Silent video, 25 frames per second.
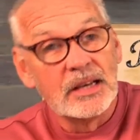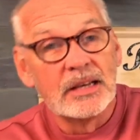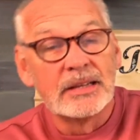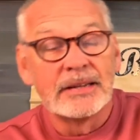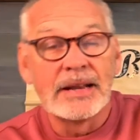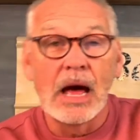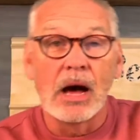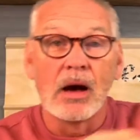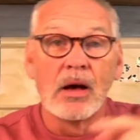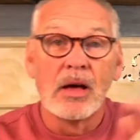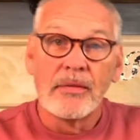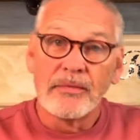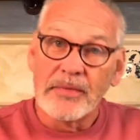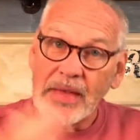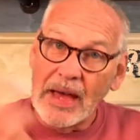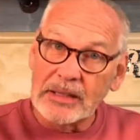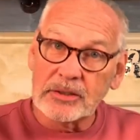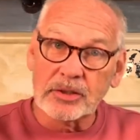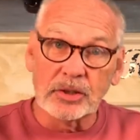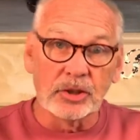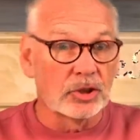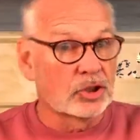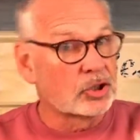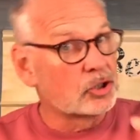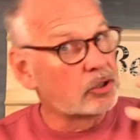Now,
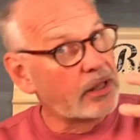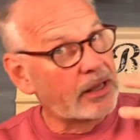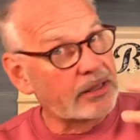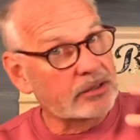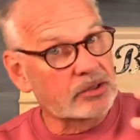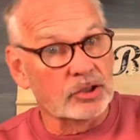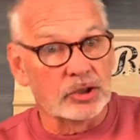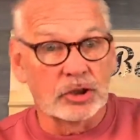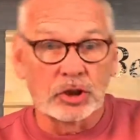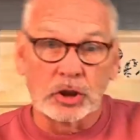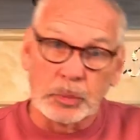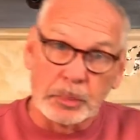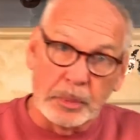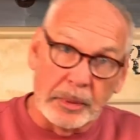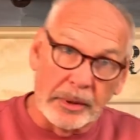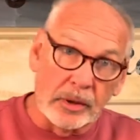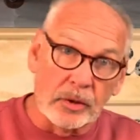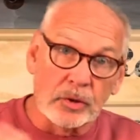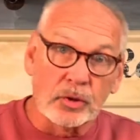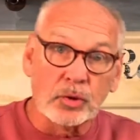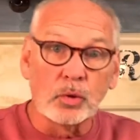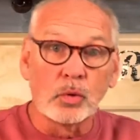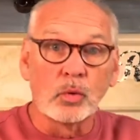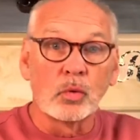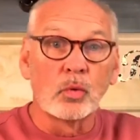that's a
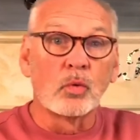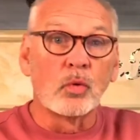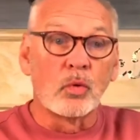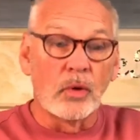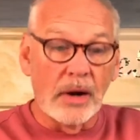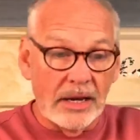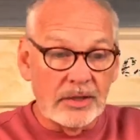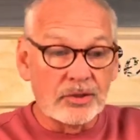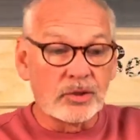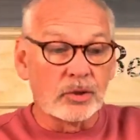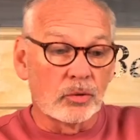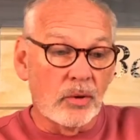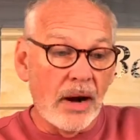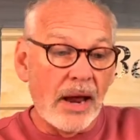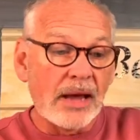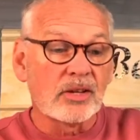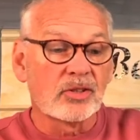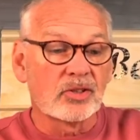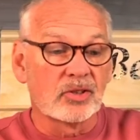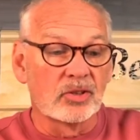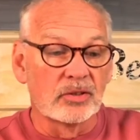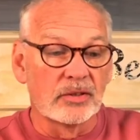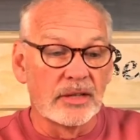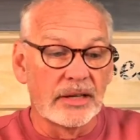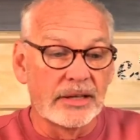spiritual
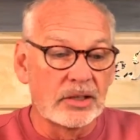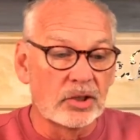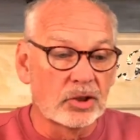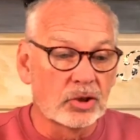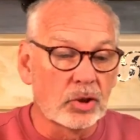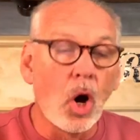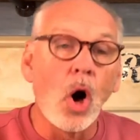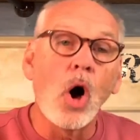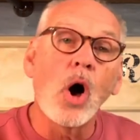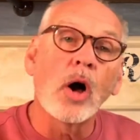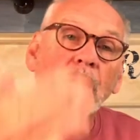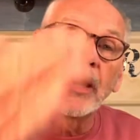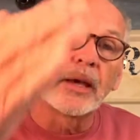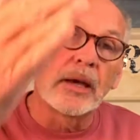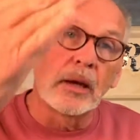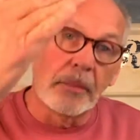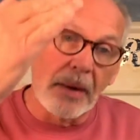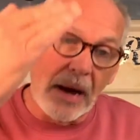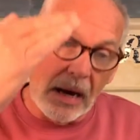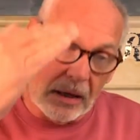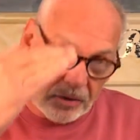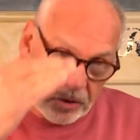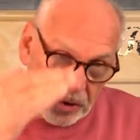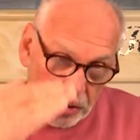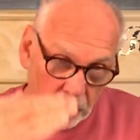resurrection that he's talking about.